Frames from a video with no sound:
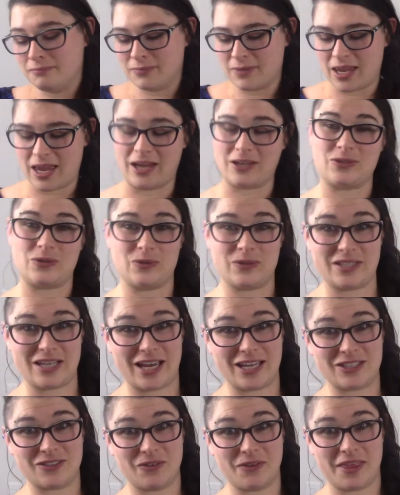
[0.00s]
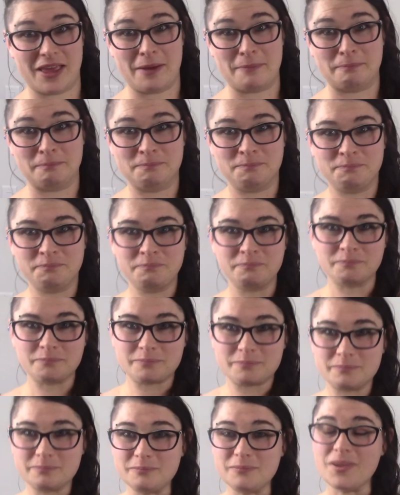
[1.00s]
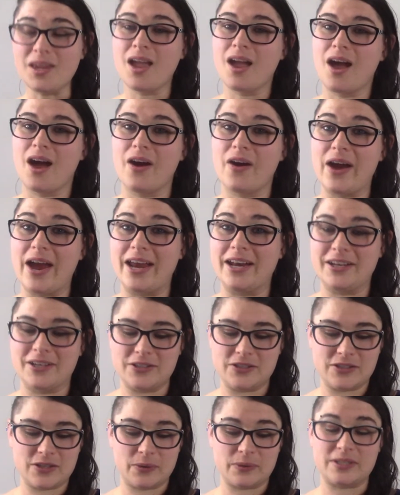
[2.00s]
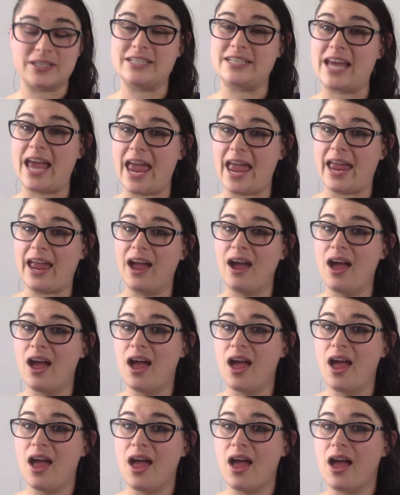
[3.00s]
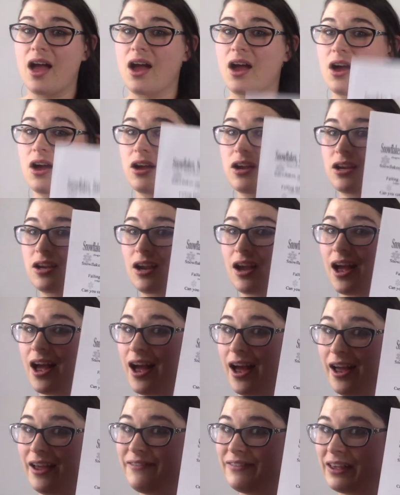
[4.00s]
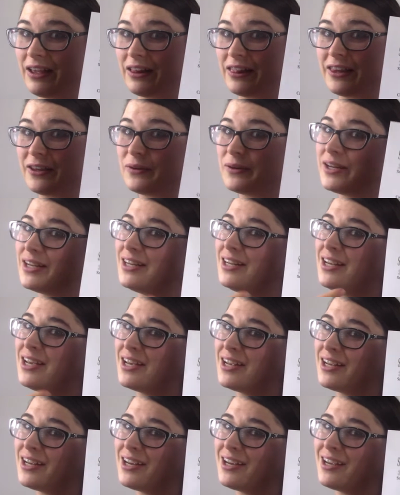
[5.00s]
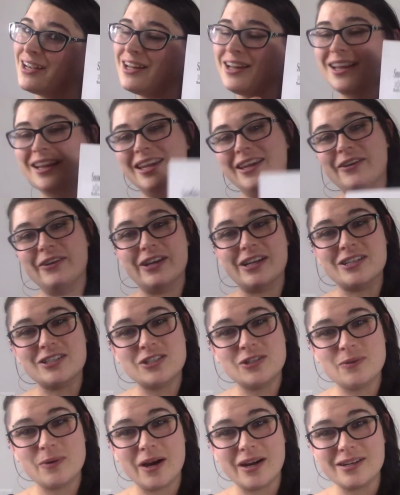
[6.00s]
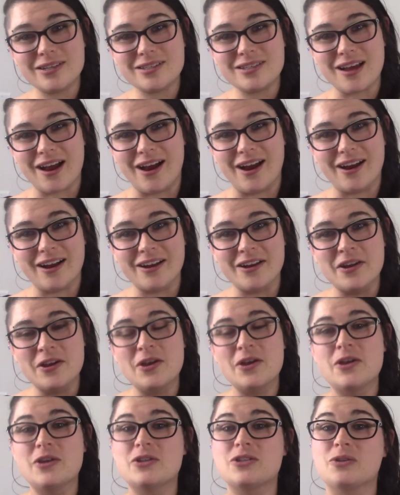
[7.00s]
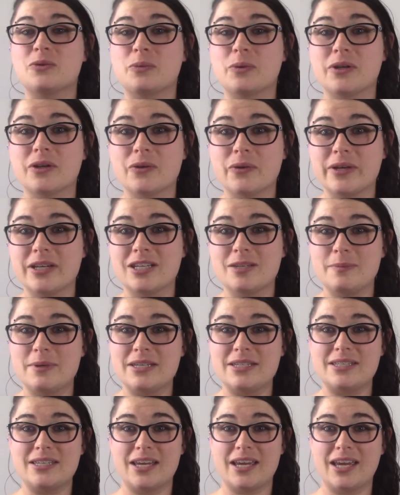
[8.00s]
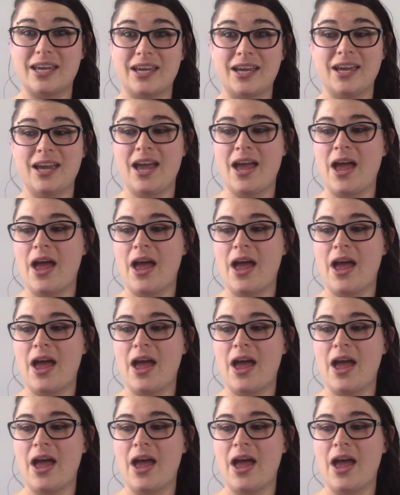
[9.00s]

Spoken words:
exercise for them. All right, so today I've included lyrics to our song. So we're going to be singing